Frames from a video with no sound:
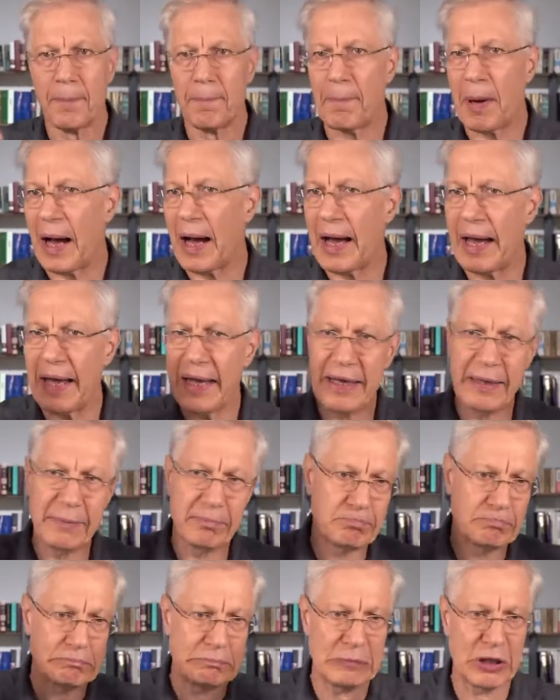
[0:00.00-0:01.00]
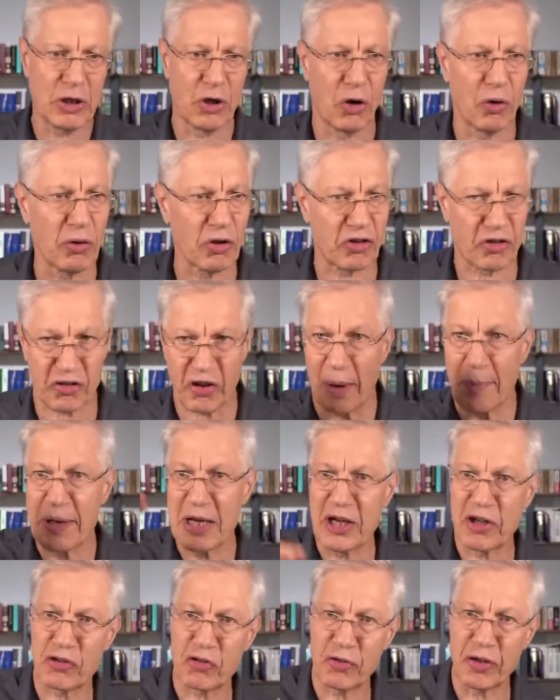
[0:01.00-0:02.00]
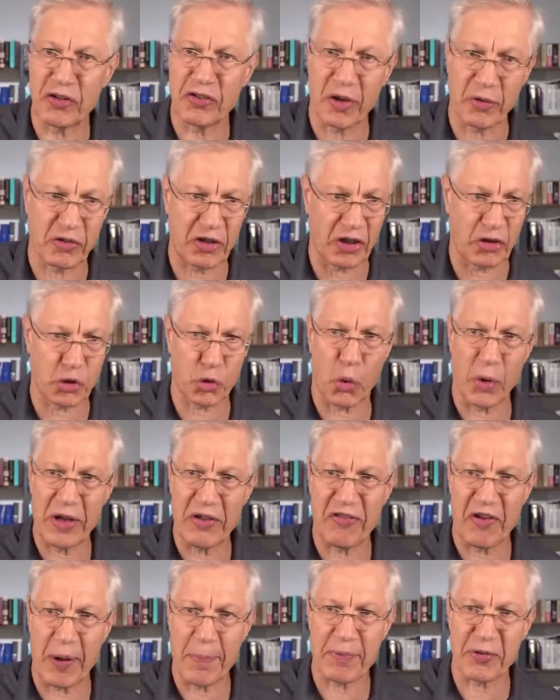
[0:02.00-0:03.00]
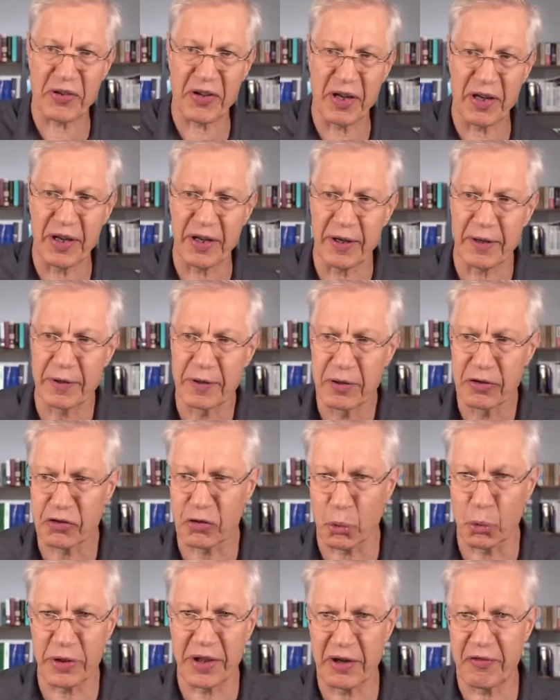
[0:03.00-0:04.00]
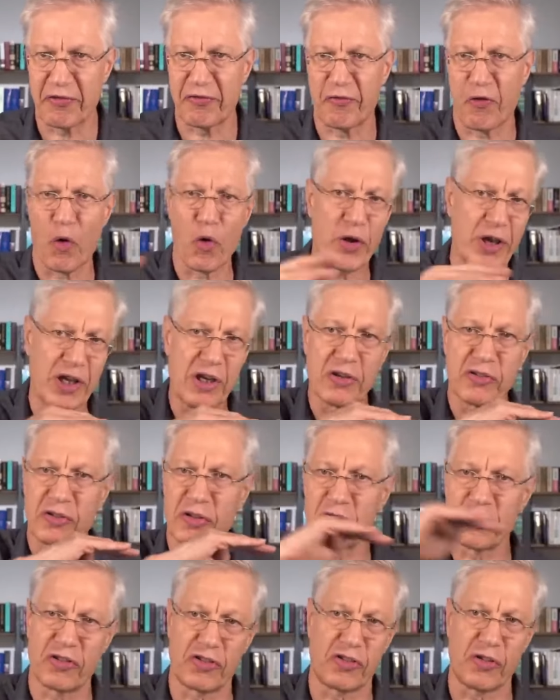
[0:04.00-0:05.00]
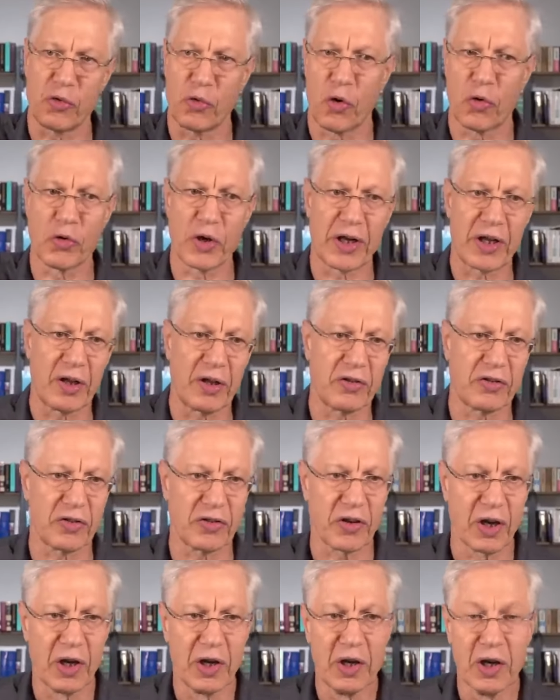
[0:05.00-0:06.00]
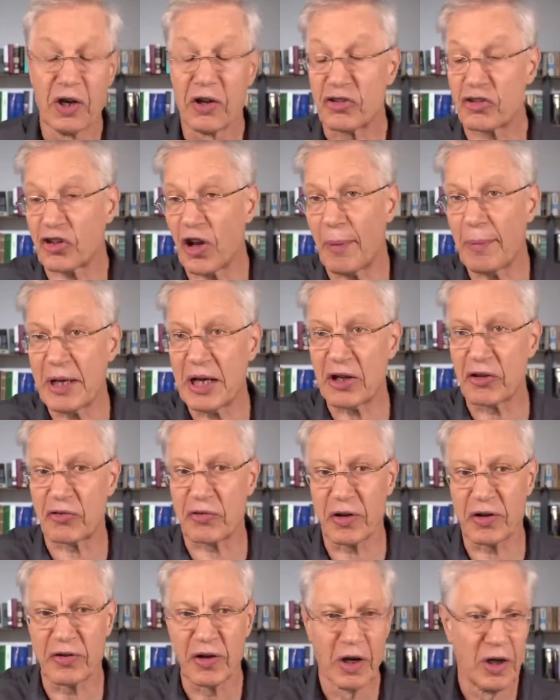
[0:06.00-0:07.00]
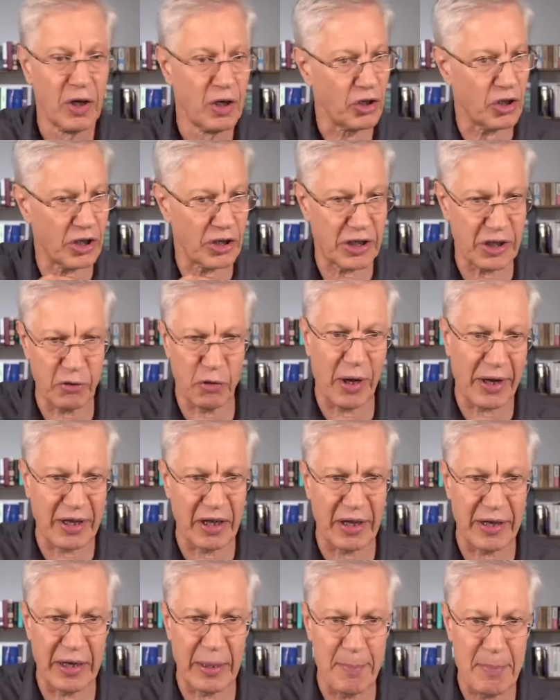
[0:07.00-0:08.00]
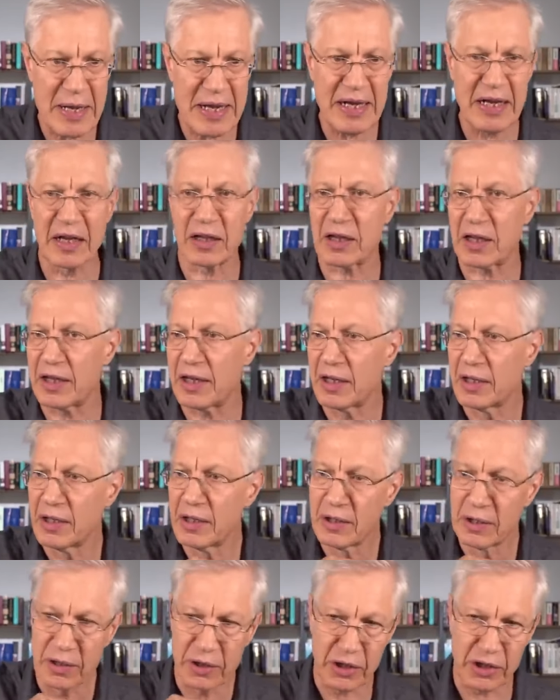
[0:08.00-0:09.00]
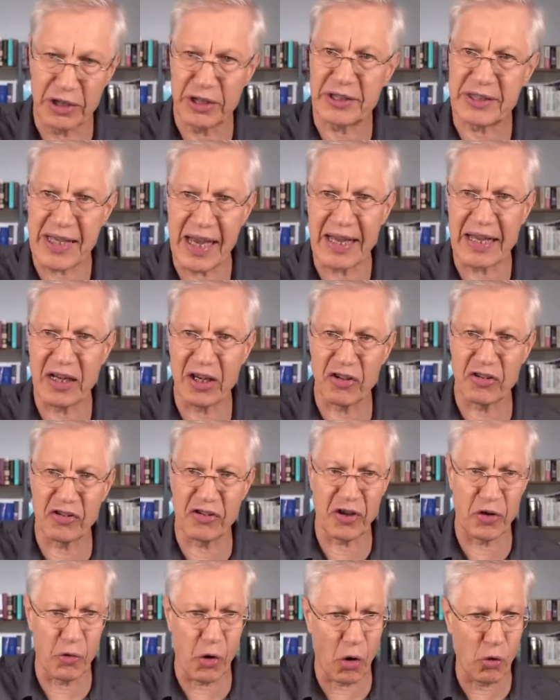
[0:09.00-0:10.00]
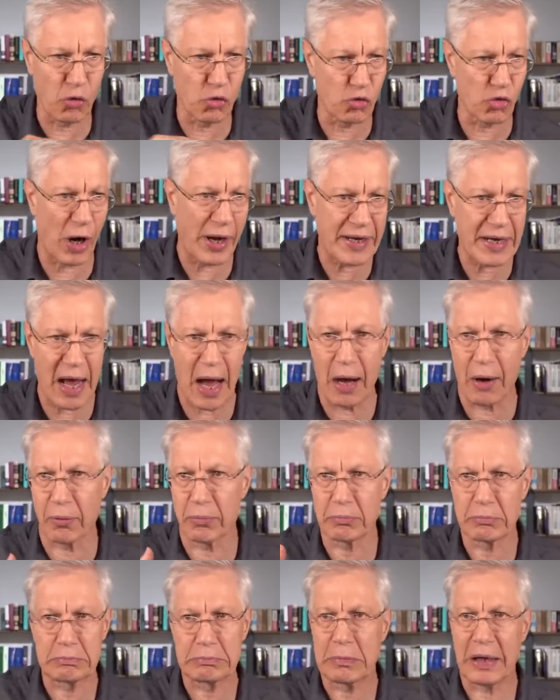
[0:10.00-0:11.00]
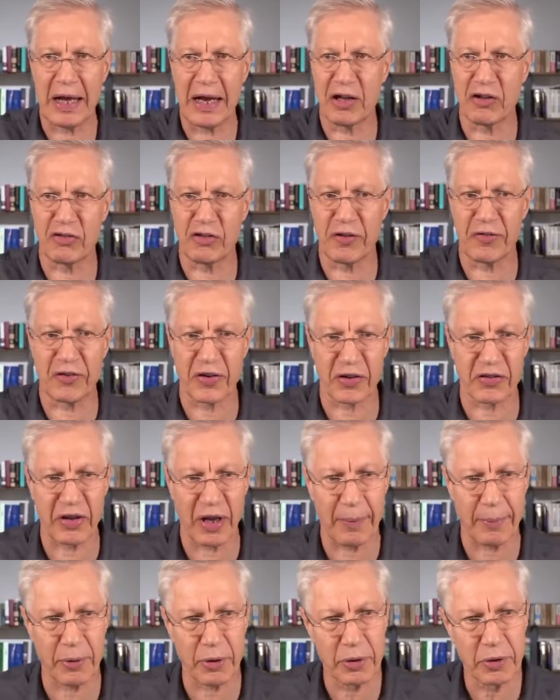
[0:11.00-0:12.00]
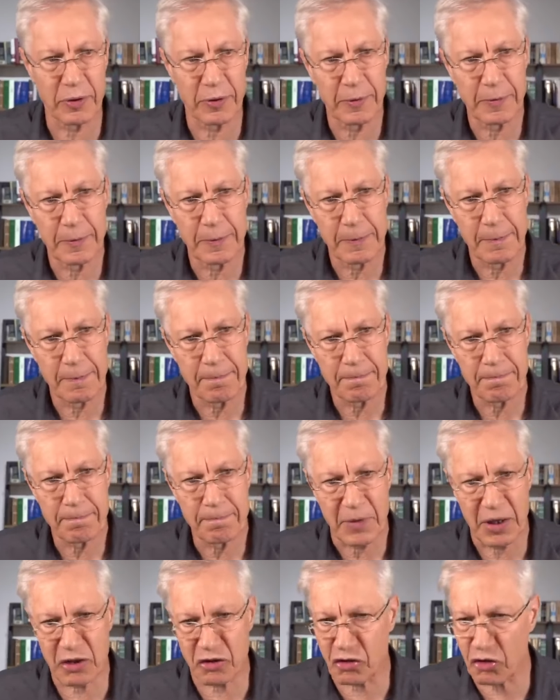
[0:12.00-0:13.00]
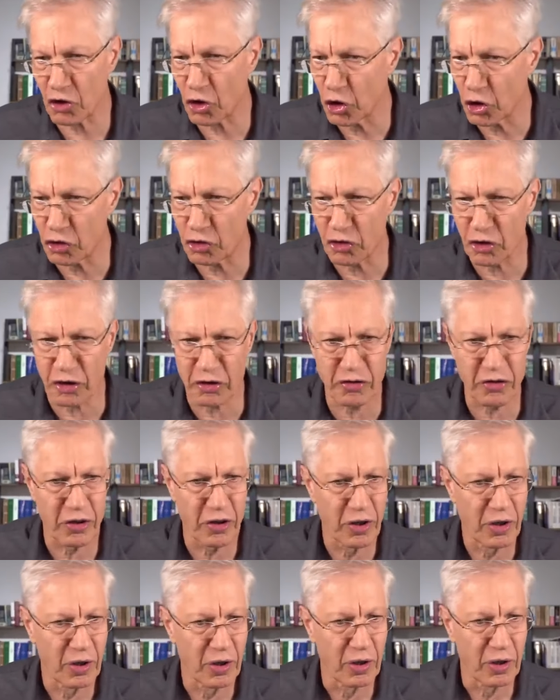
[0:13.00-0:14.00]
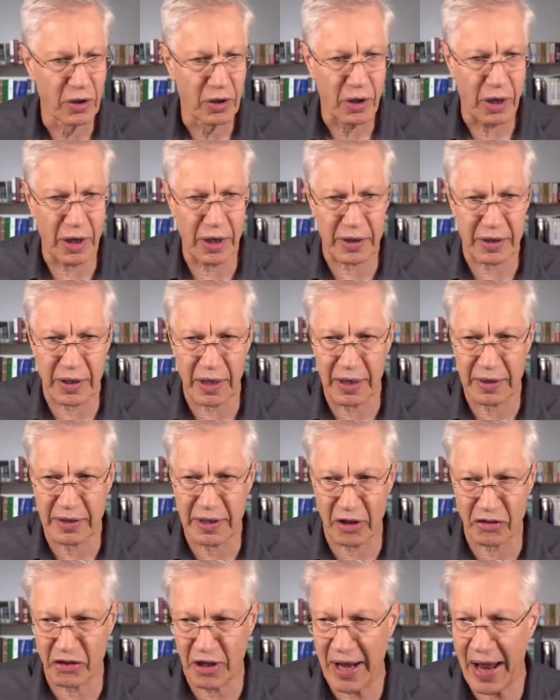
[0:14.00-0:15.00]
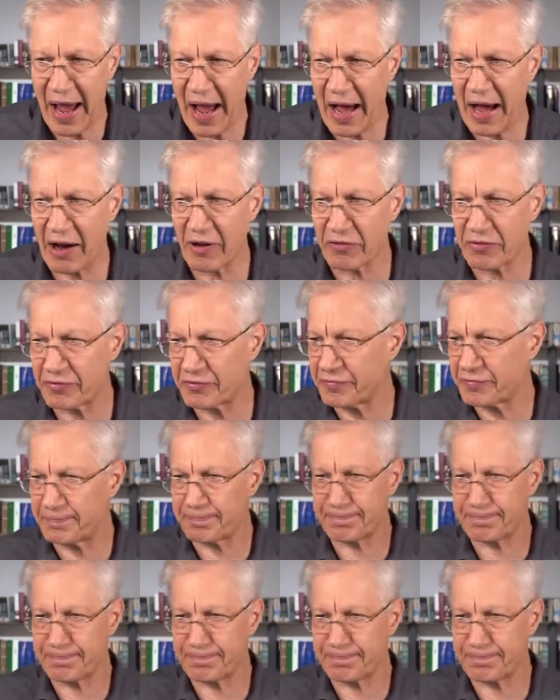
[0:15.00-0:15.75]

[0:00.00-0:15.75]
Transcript: by, you know, some industries, I would say 25% a year. So within four years, zero regulations. Some industries, you can deregulate immediately. Take it as zero right now. Energy, for example. It's urgent it, it doesn't have